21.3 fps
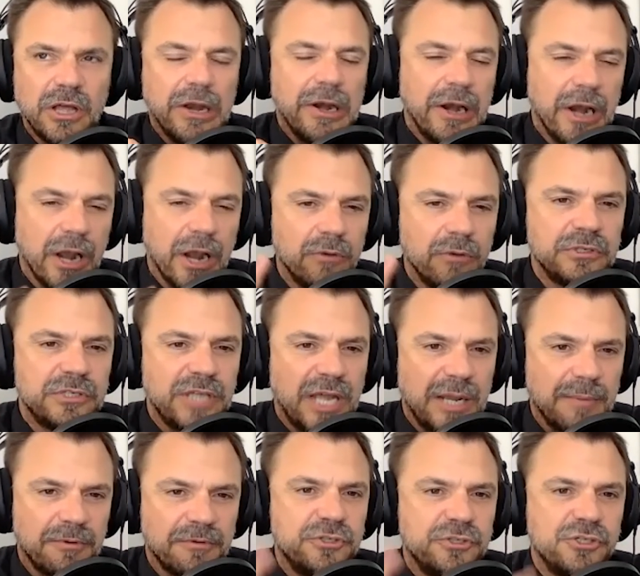alone
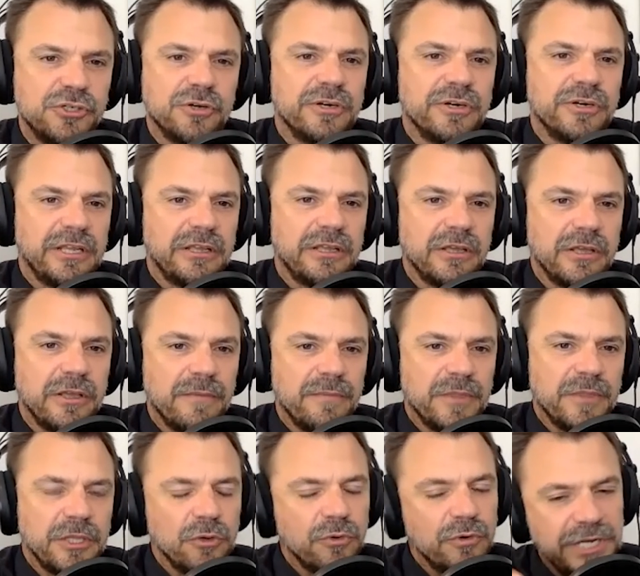type of journey.
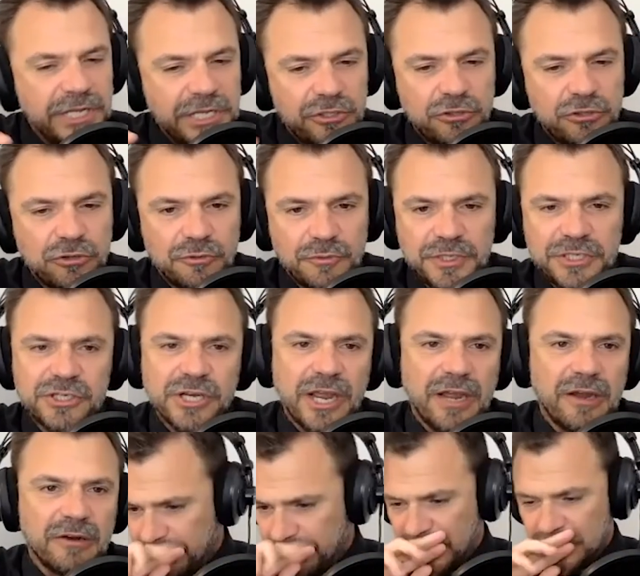You need to reach
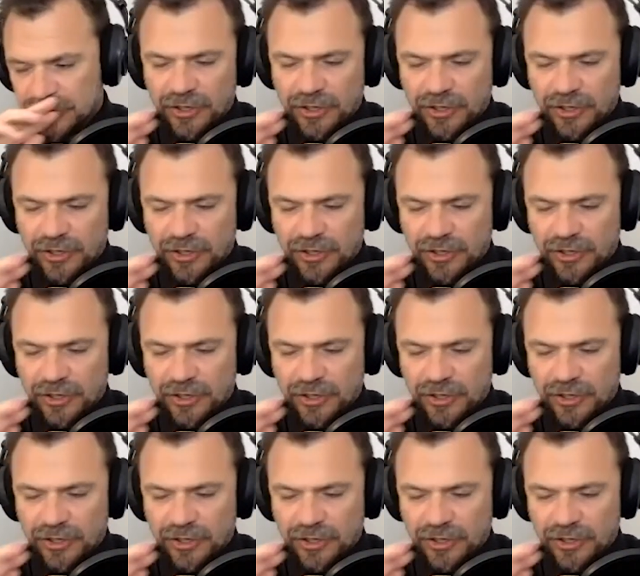out.